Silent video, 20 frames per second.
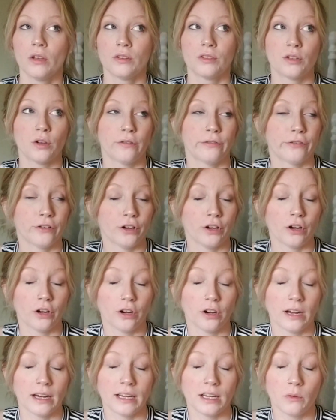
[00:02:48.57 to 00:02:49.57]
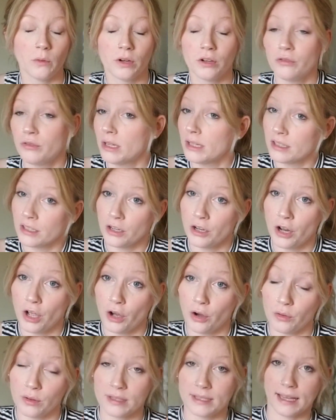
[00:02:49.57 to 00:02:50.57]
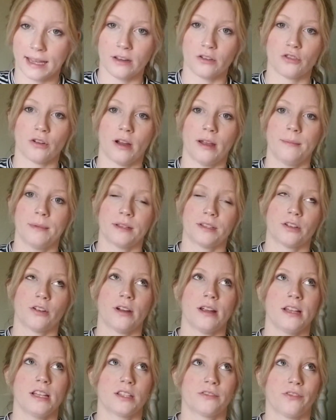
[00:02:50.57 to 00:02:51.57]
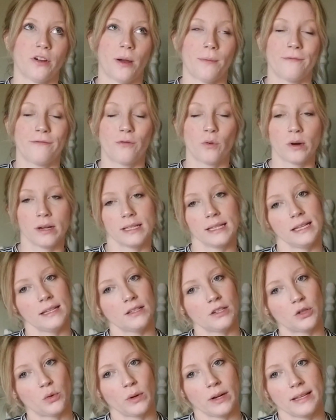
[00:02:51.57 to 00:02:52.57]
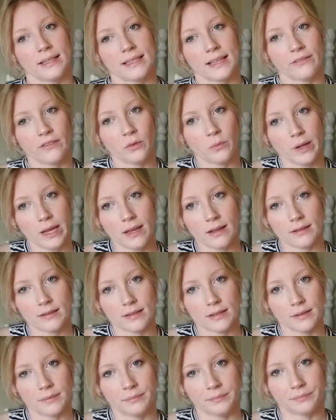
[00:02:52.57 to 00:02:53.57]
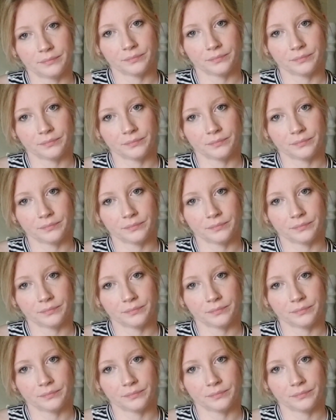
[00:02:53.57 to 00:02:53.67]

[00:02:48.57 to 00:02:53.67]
So for anyone who doesn't know, the 2nd trimester is from 14 to 27 weeks.